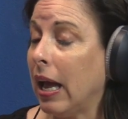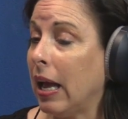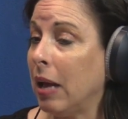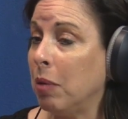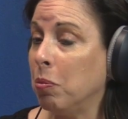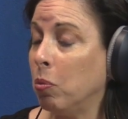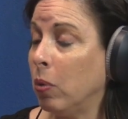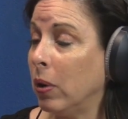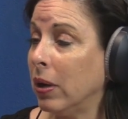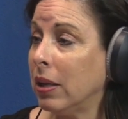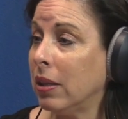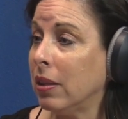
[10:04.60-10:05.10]

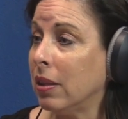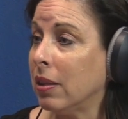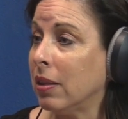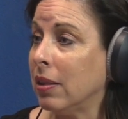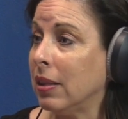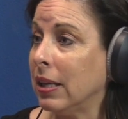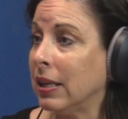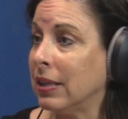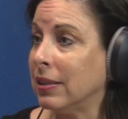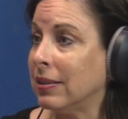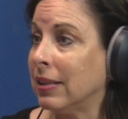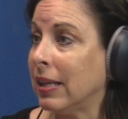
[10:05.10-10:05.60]
And one of the
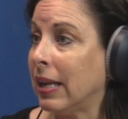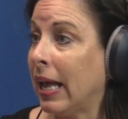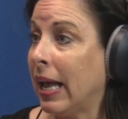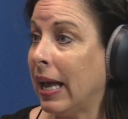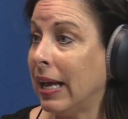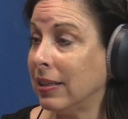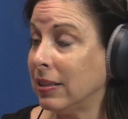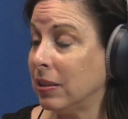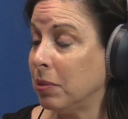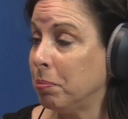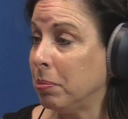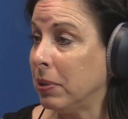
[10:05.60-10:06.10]
things that
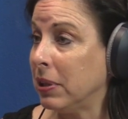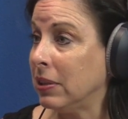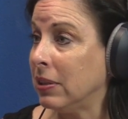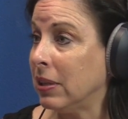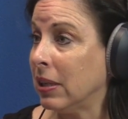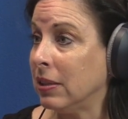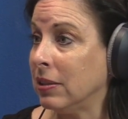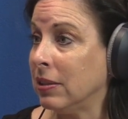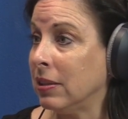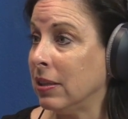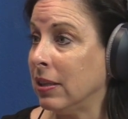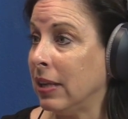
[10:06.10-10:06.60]
hasn't been
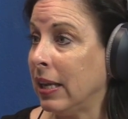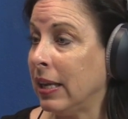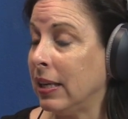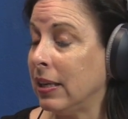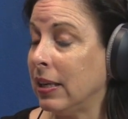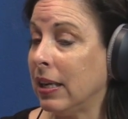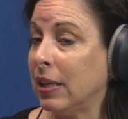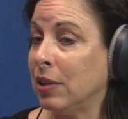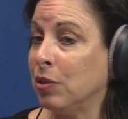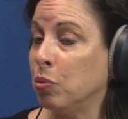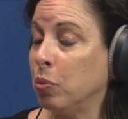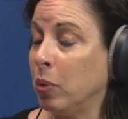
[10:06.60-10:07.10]
done to
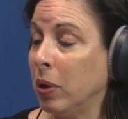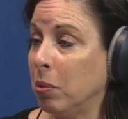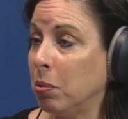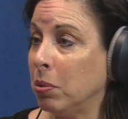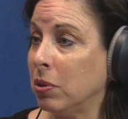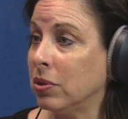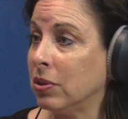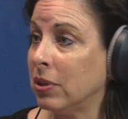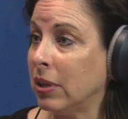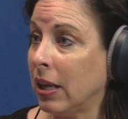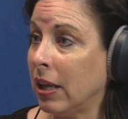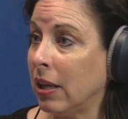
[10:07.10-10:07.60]
date is we
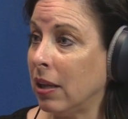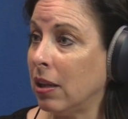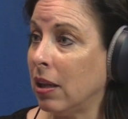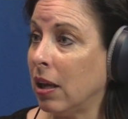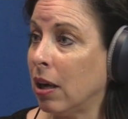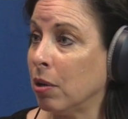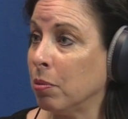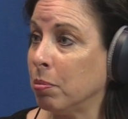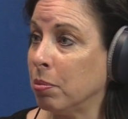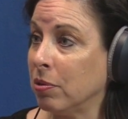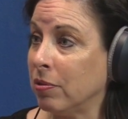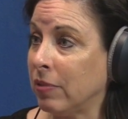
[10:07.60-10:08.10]
will tell
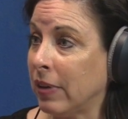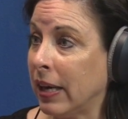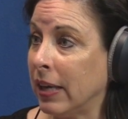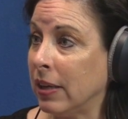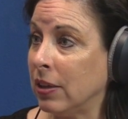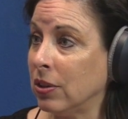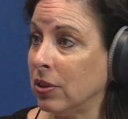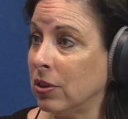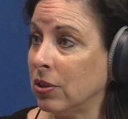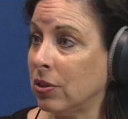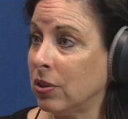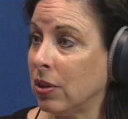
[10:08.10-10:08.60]
our
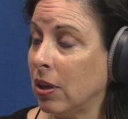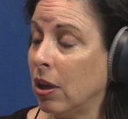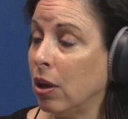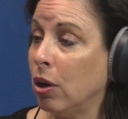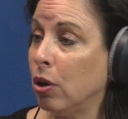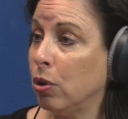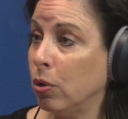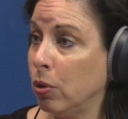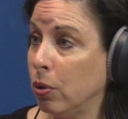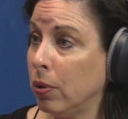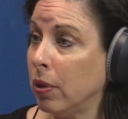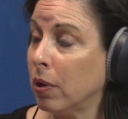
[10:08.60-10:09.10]
providers
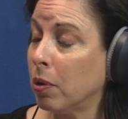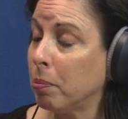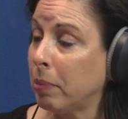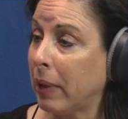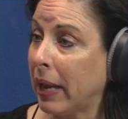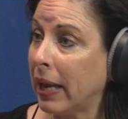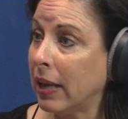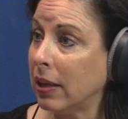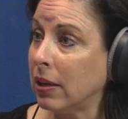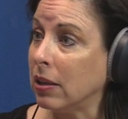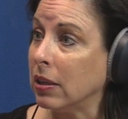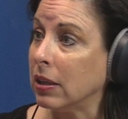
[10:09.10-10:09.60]
who their
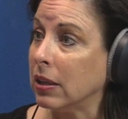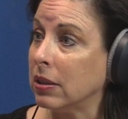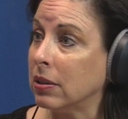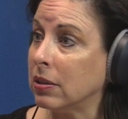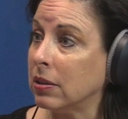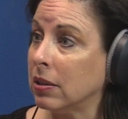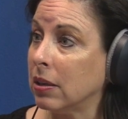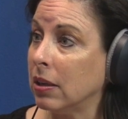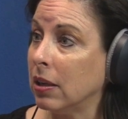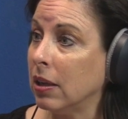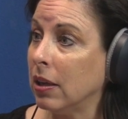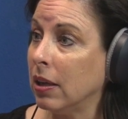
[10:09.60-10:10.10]
panel
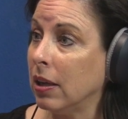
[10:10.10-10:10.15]
is.